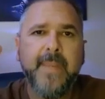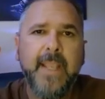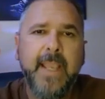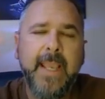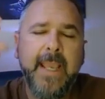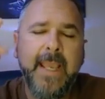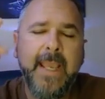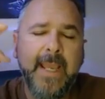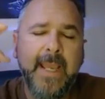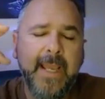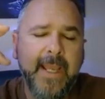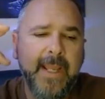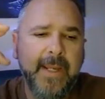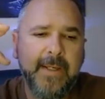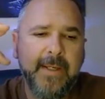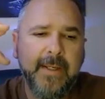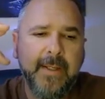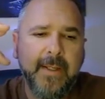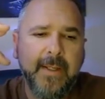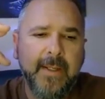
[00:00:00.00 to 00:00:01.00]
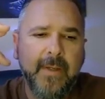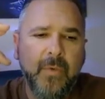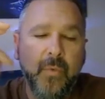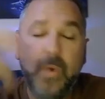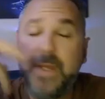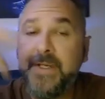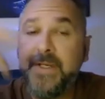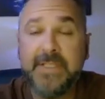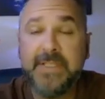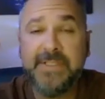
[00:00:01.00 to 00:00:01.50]
and
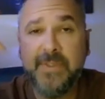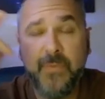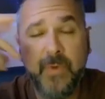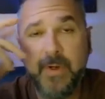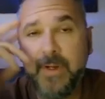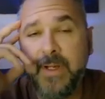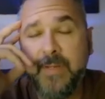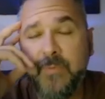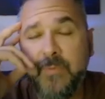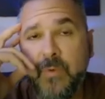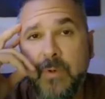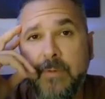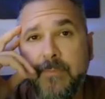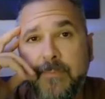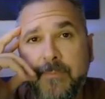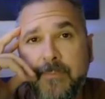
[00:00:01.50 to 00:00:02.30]
what doesn't work anymore.